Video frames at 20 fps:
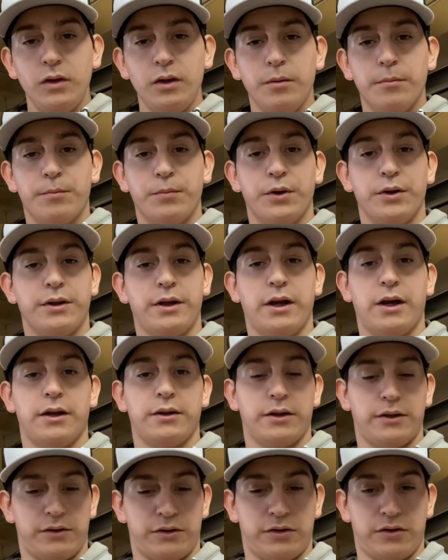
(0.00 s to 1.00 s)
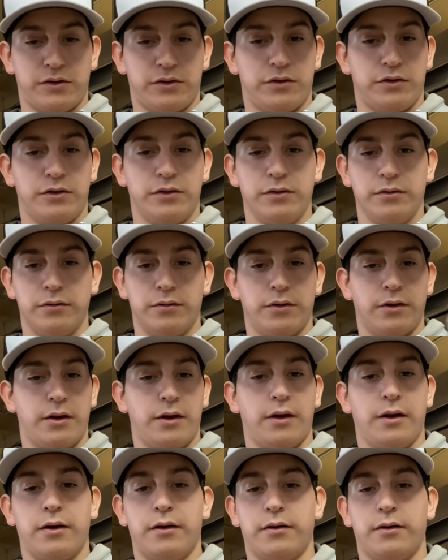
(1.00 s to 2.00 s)
but yeah, that's,
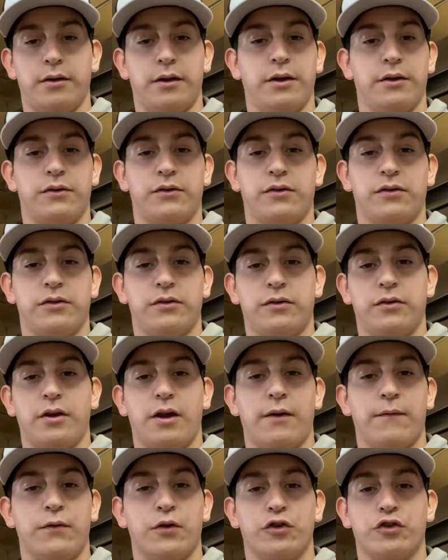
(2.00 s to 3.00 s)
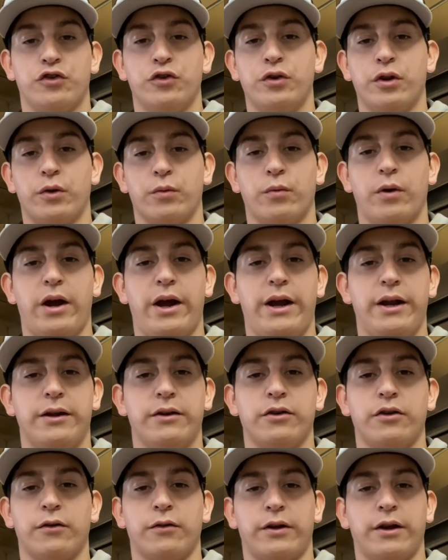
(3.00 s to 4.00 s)
it's, if you're shooting right and
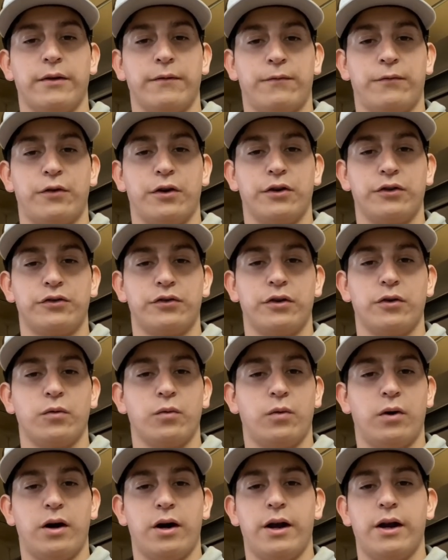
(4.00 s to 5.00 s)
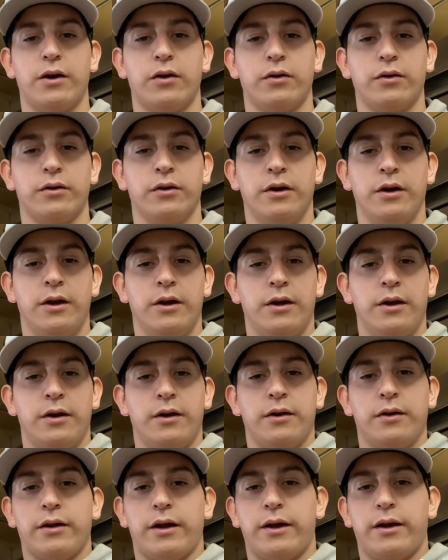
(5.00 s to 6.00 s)
you're getting frustrated why, or
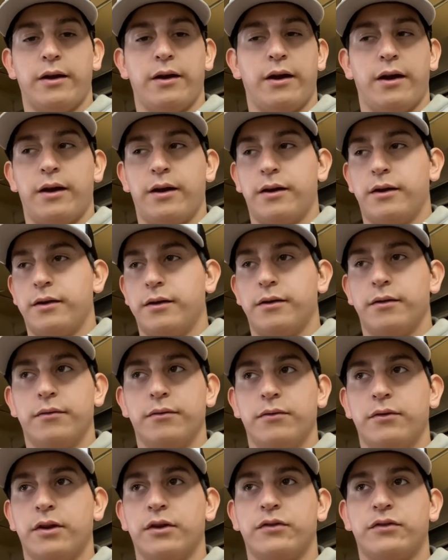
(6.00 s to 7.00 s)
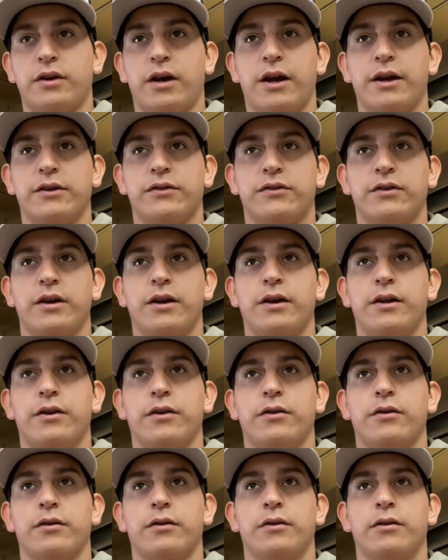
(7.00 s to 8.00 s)
like, hey, this guy said,
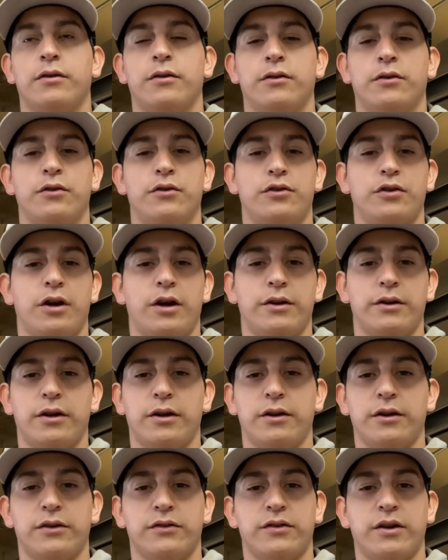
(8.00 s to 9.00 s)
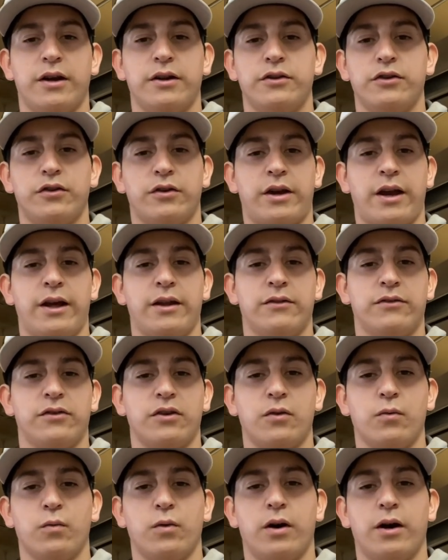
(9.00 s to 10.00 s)
or John Dudley said, and you can't see
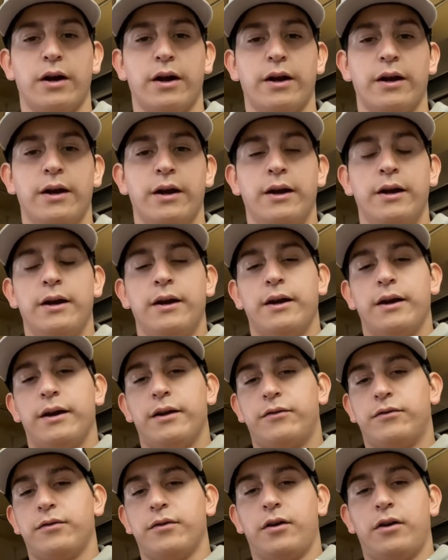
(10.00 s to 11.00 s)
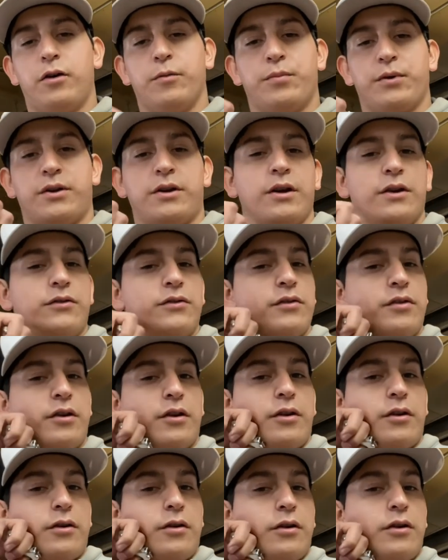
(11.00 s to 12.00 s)
why, it's all because of
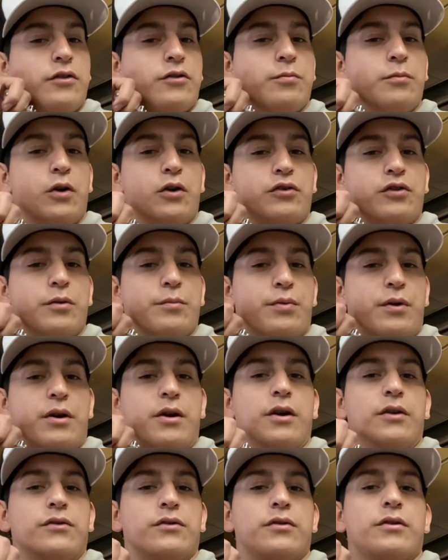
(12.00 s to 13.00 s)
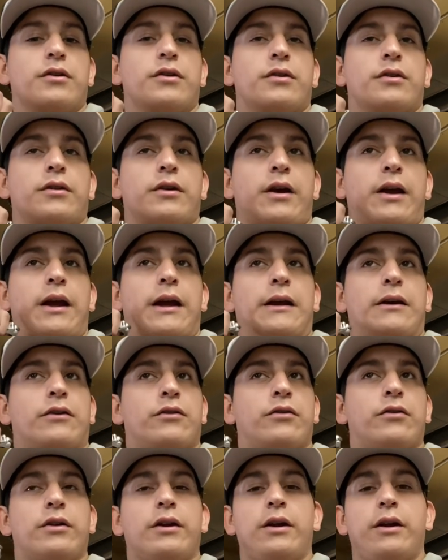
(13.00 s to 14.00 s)
your, it's mostly because of your
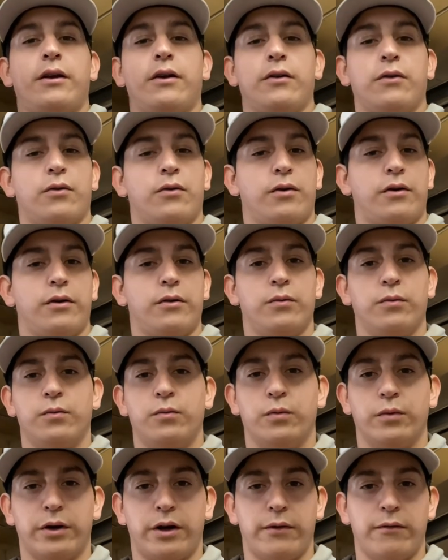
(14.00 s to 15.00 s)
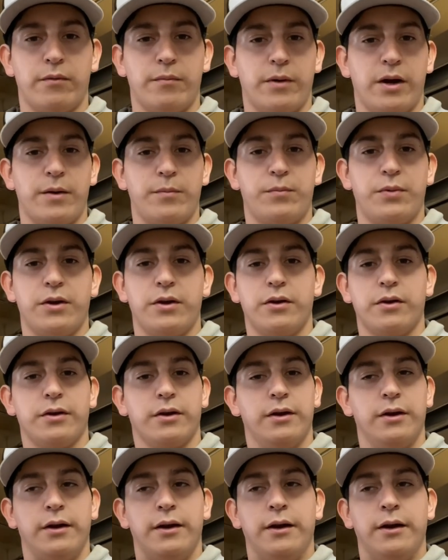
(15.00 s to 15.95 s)
anchoring or whatever it might be.